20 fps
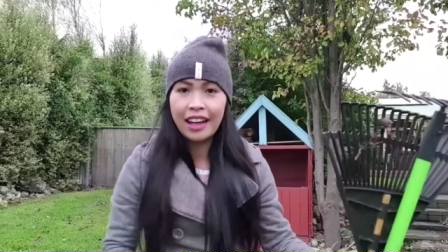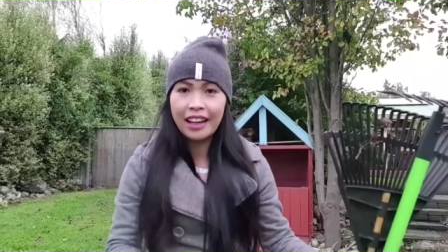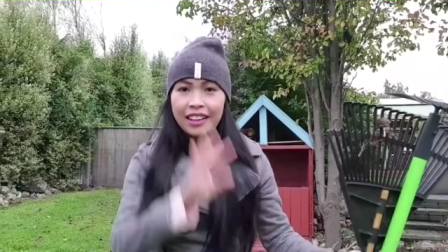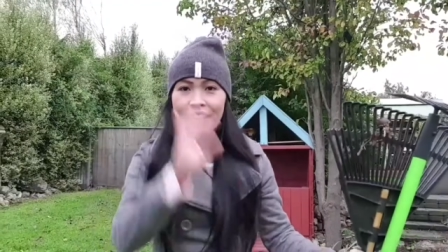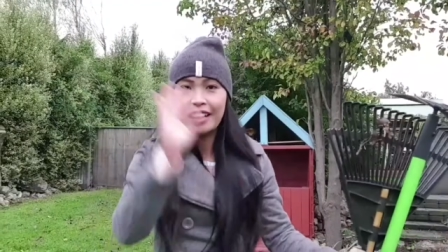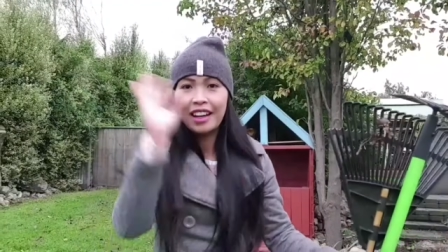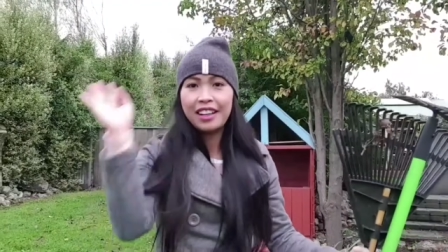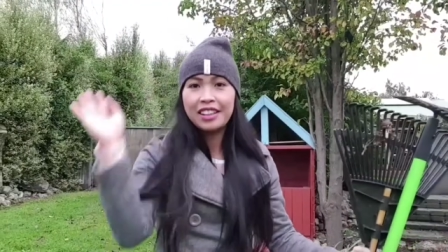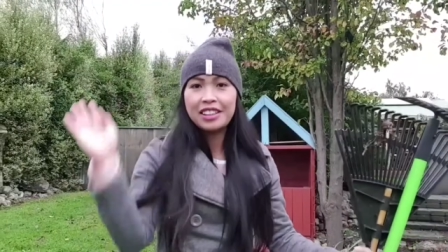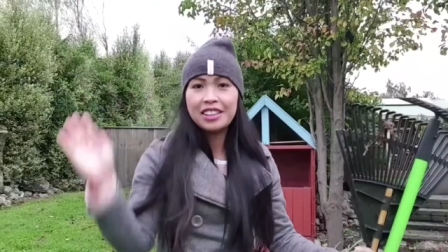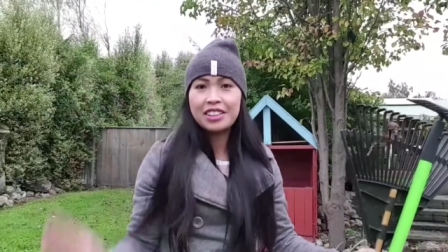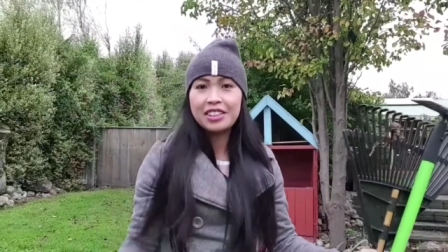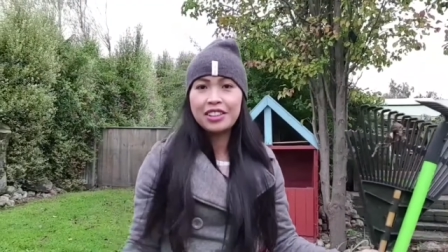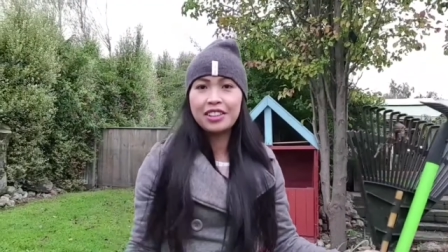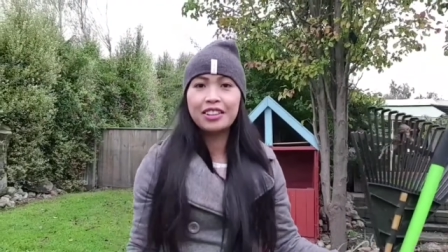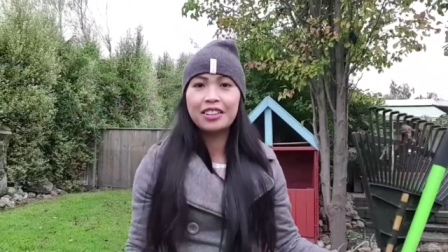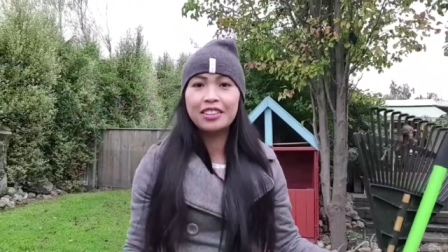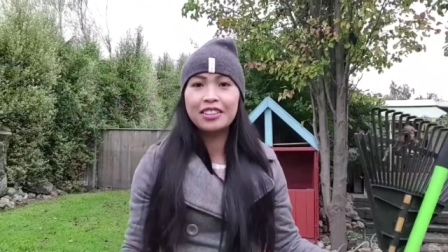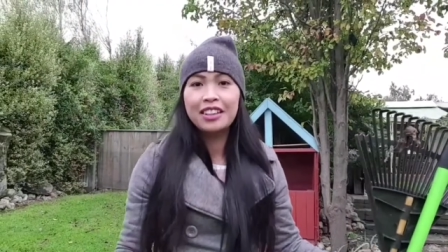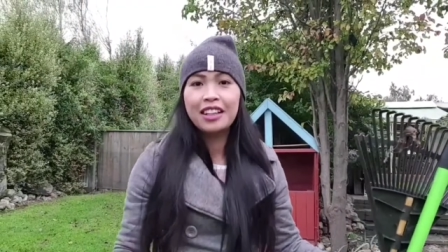Hi guys,
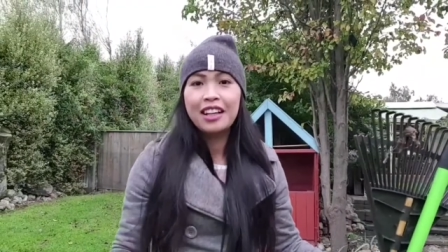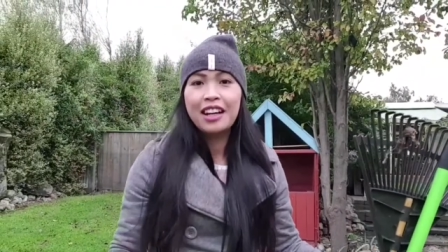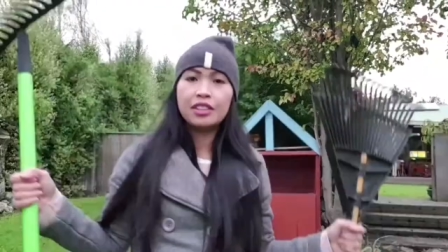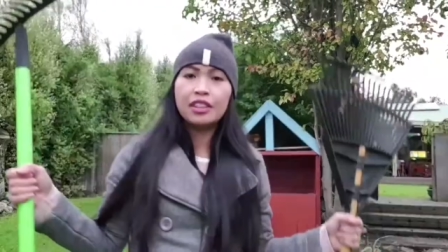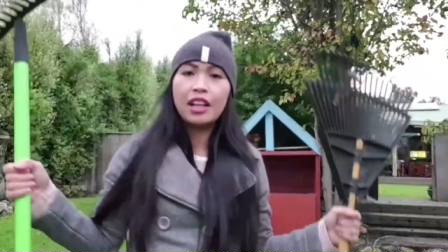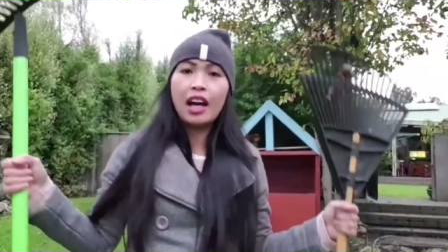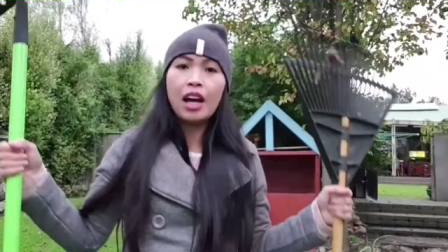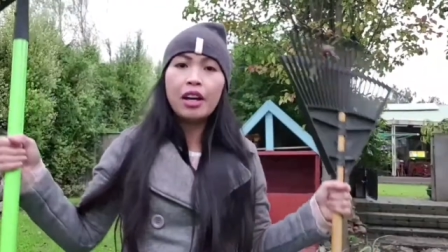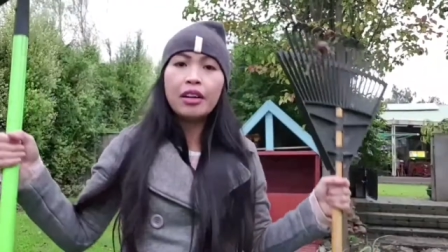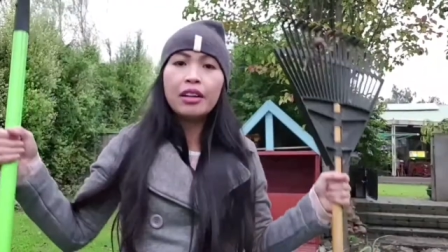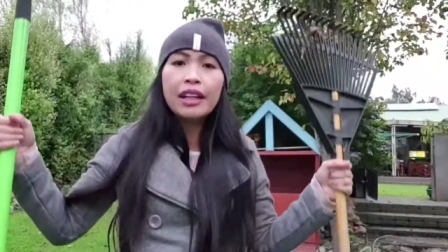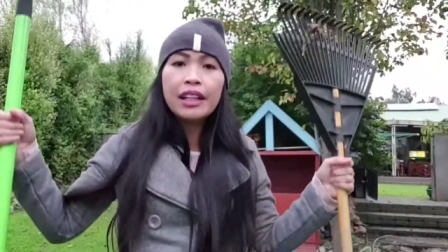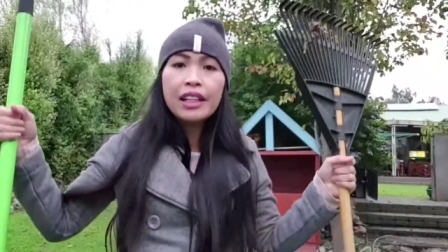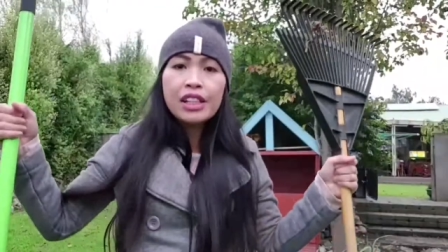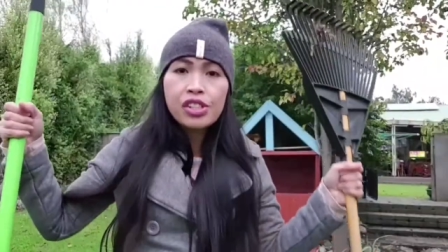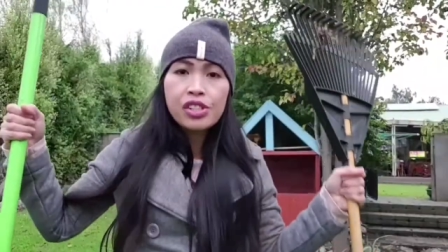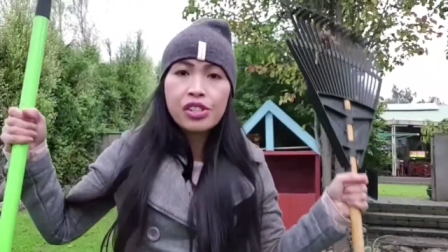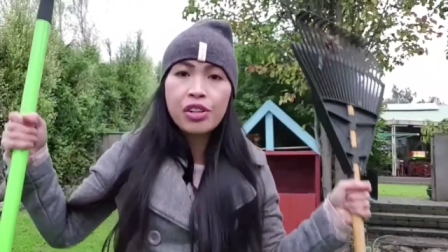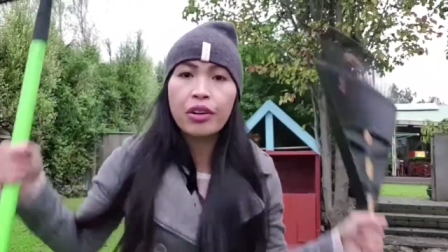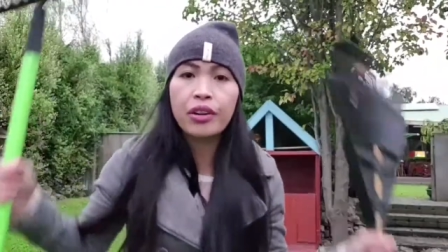so I'm
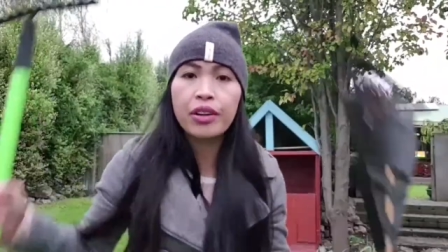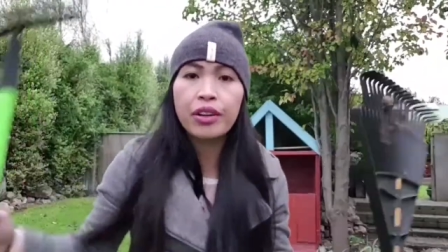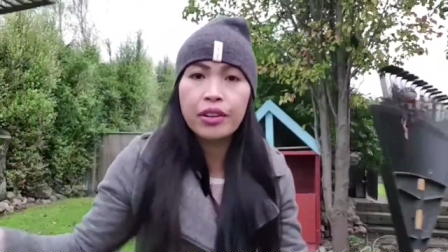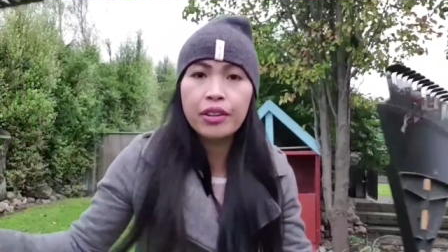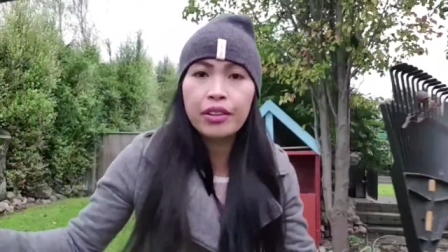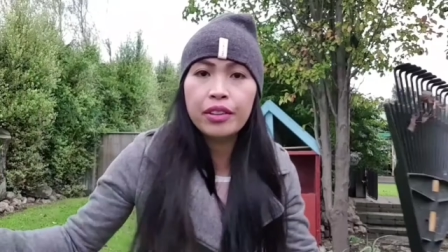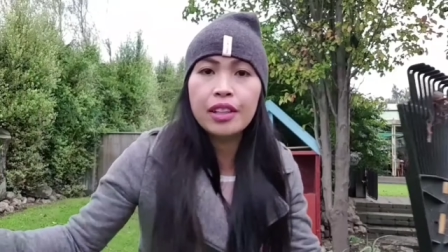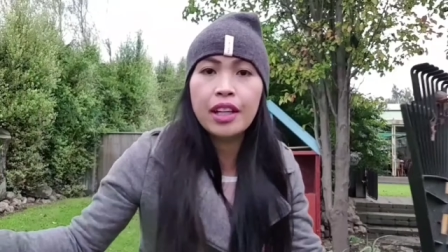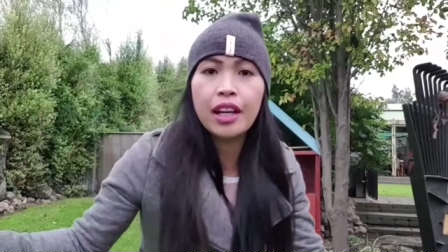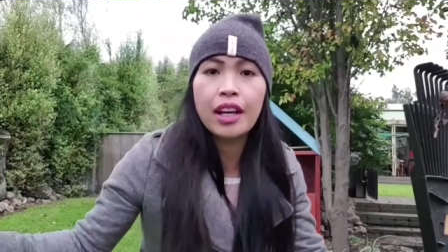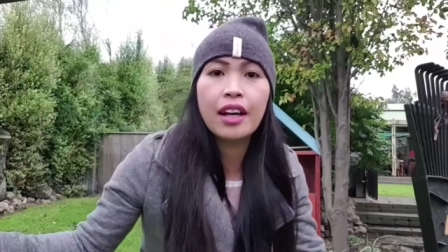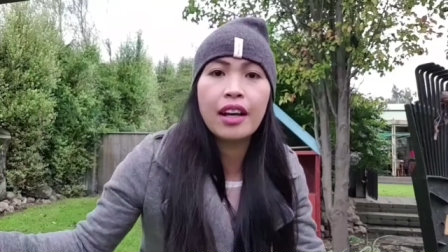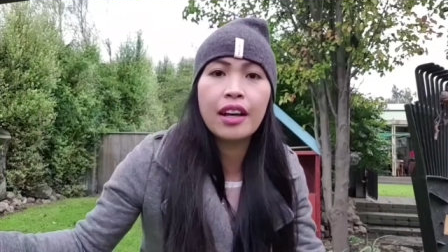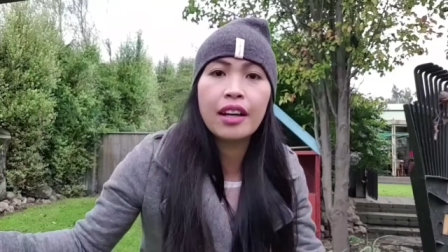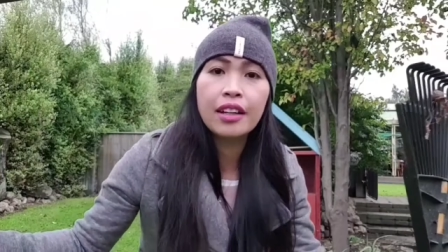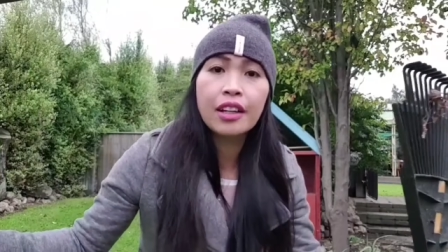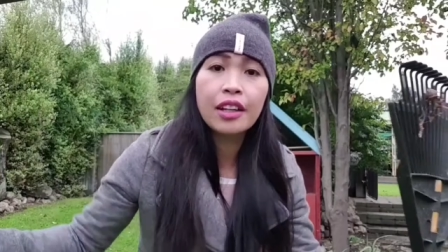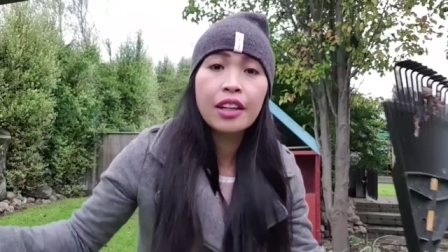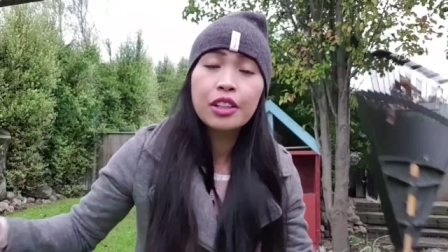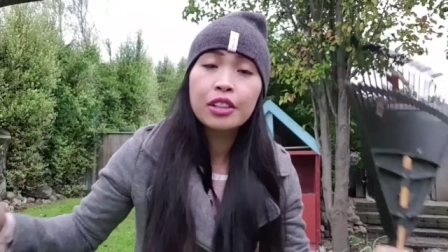gonna show you the